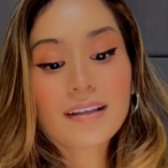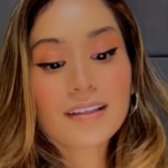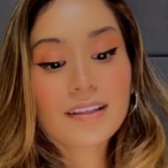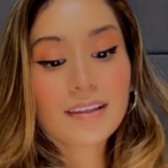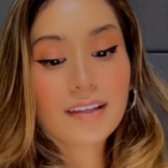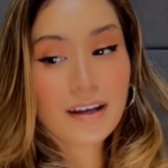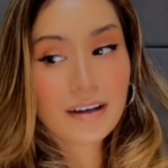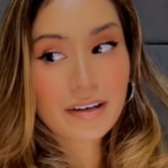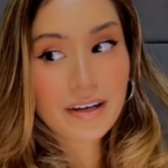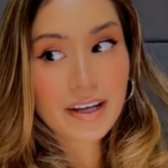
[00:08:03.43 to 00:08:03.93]

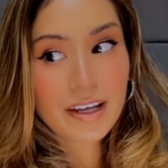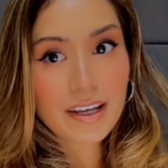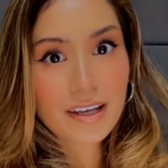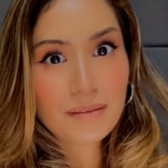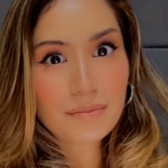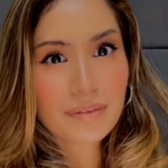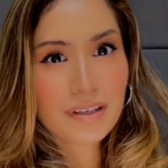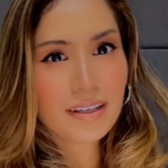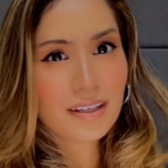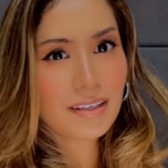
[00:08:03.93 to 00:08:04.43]
Long
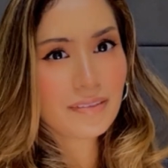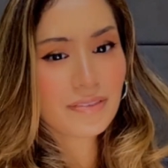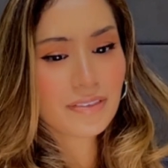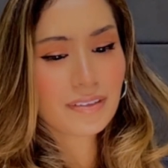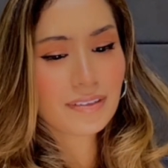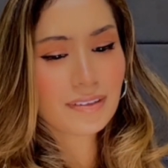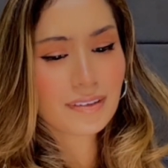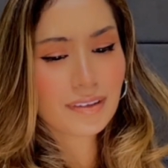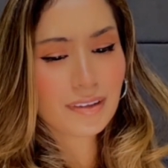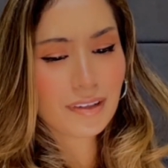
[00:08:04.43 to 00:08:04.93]
name and
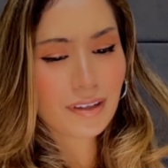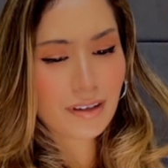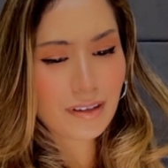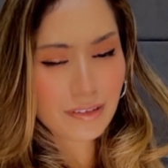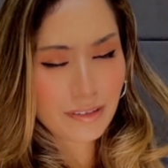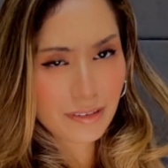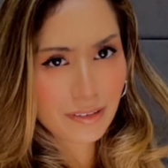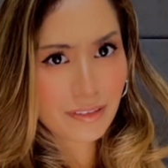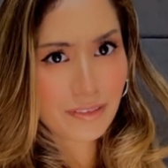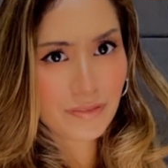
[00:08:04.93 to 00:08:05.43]
even
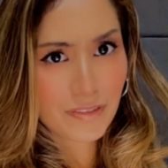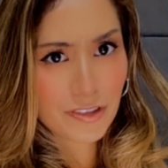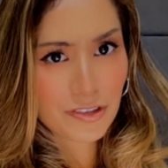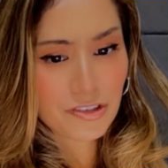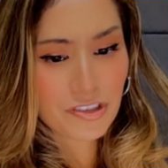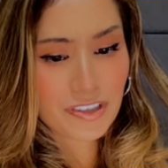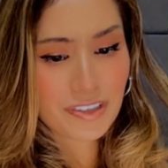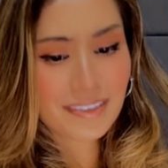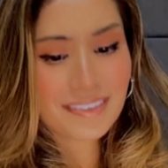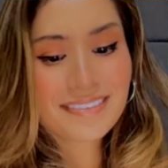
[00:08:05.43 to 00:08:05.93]
longer
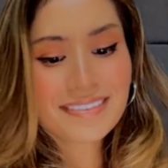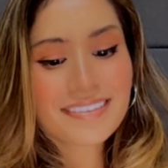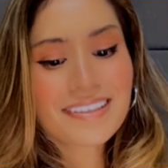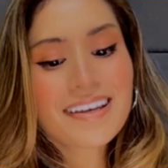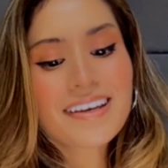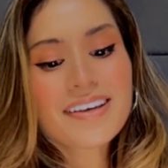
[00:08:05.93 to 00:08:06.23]
confusion.